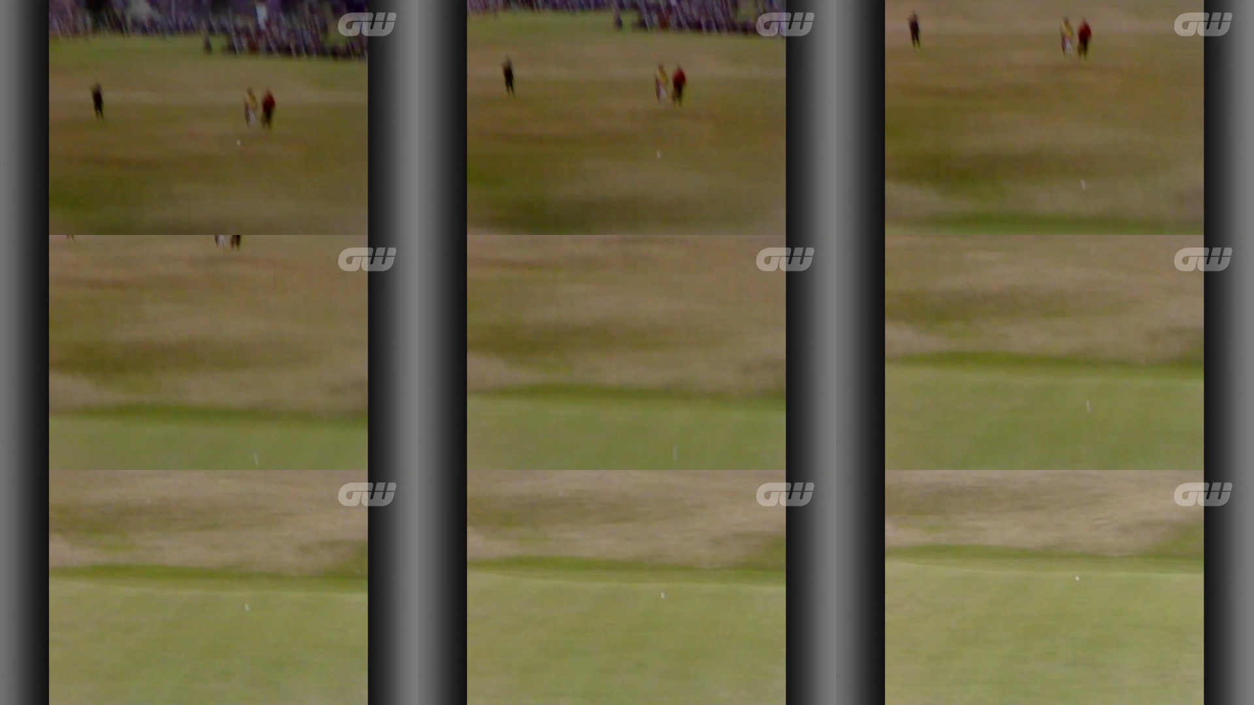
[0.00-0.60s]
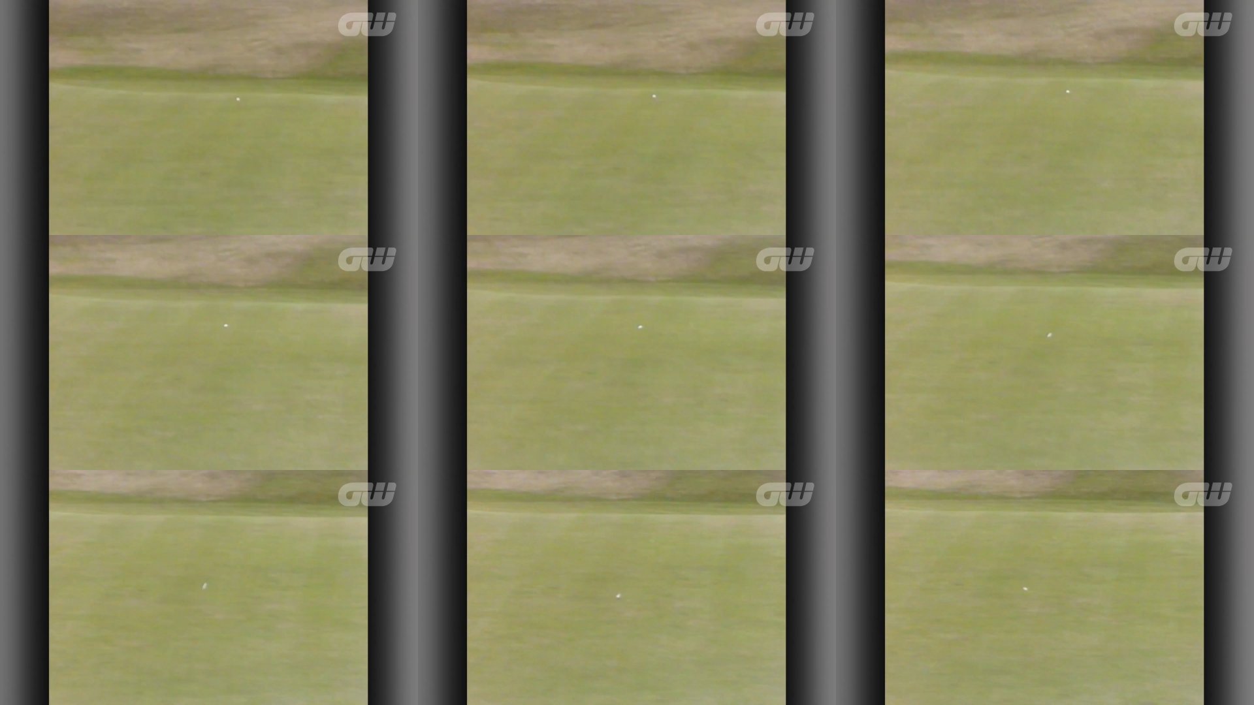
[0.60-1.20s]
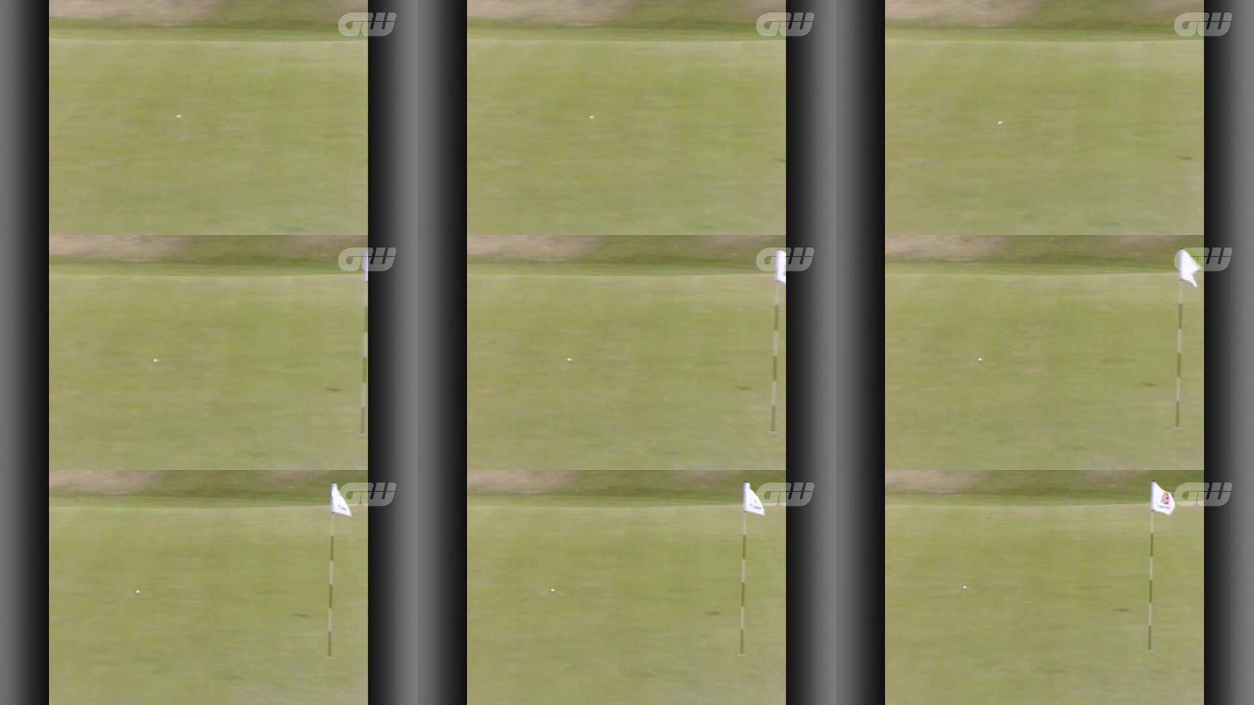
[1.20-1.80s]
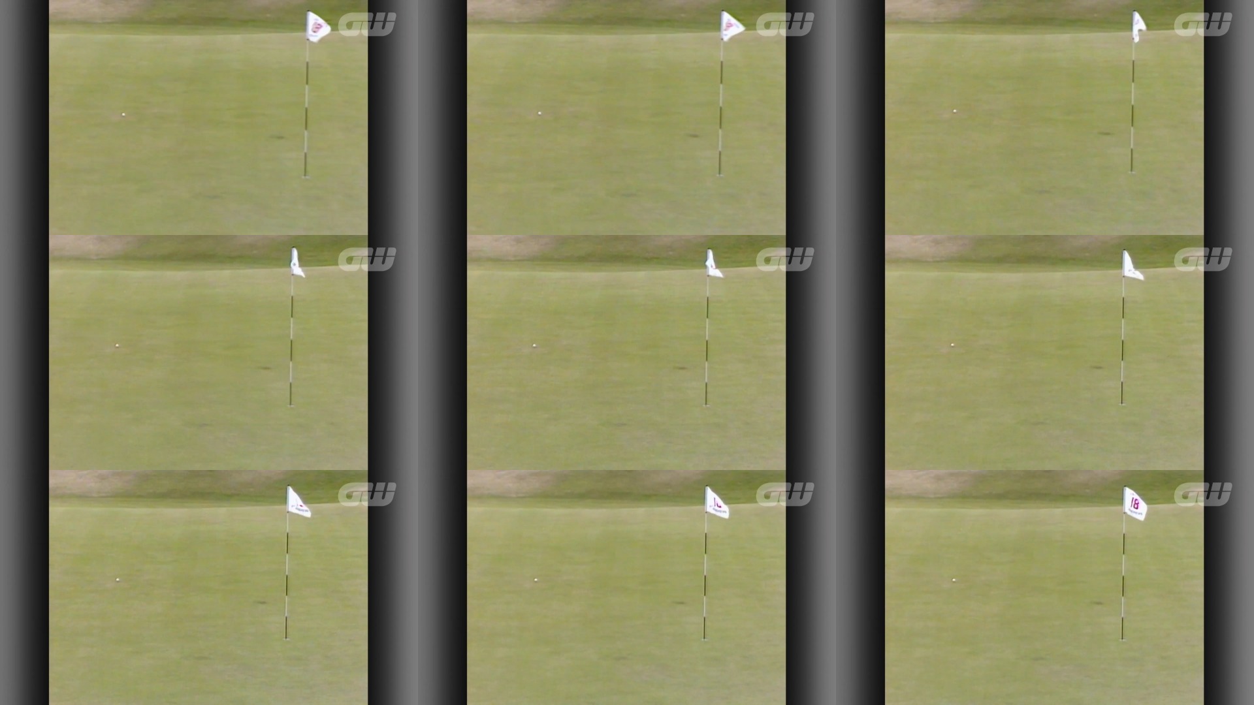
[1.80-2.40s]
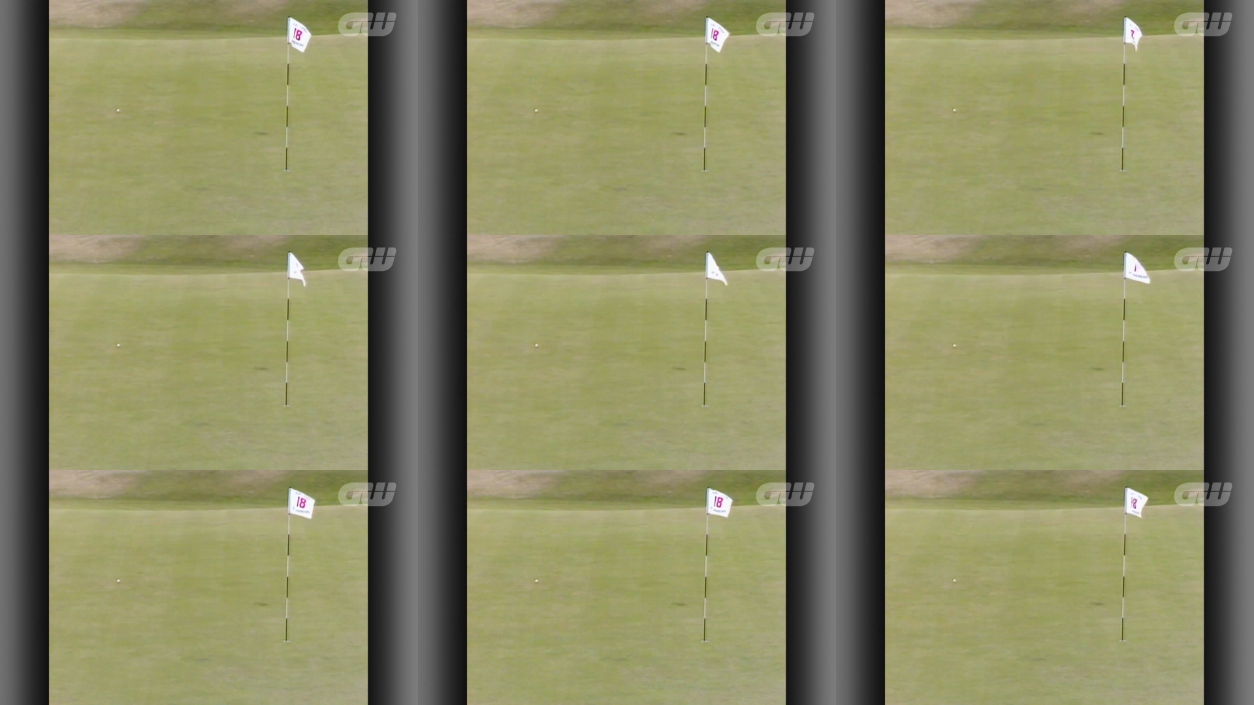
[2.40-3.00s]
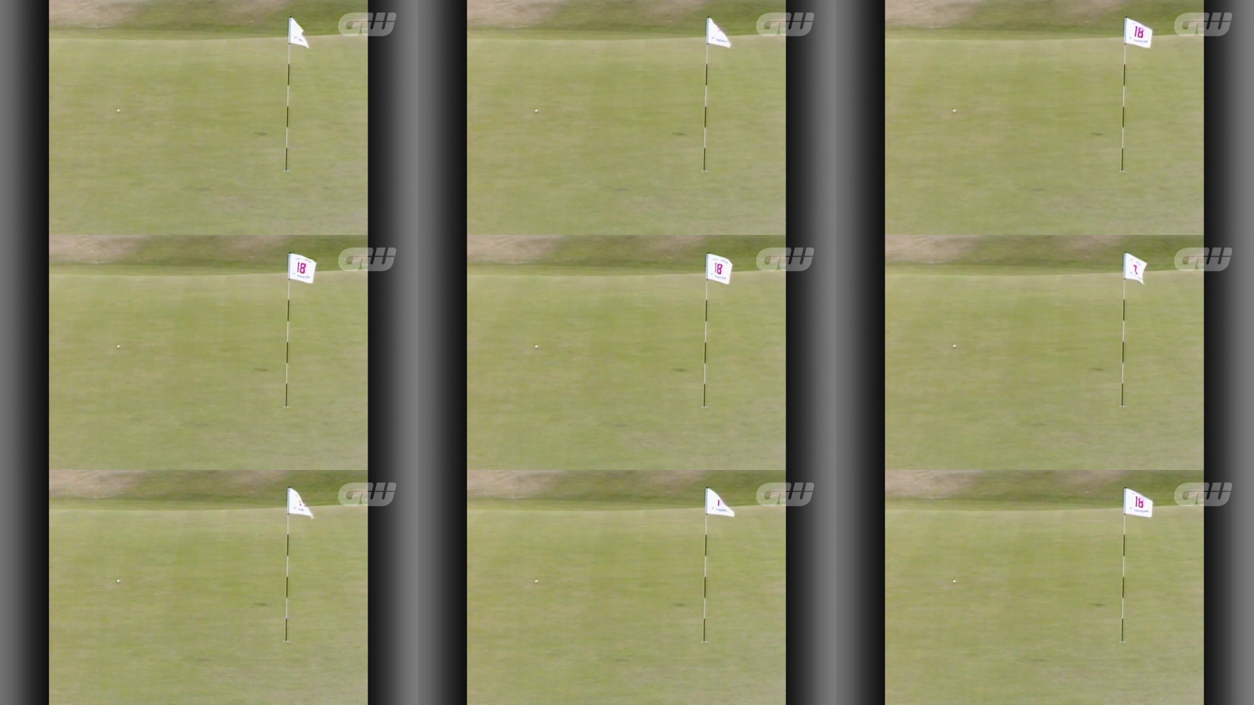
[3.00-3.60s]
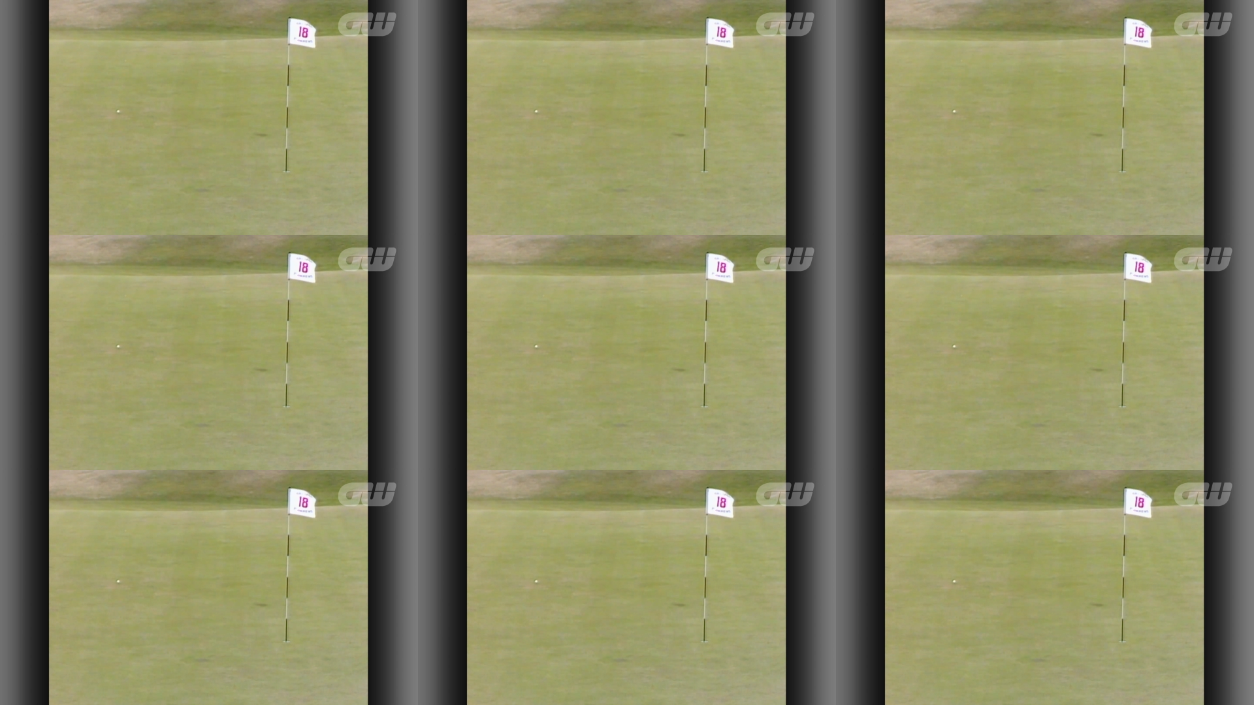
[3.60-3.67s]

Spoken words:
Nobody's mouth can be seen.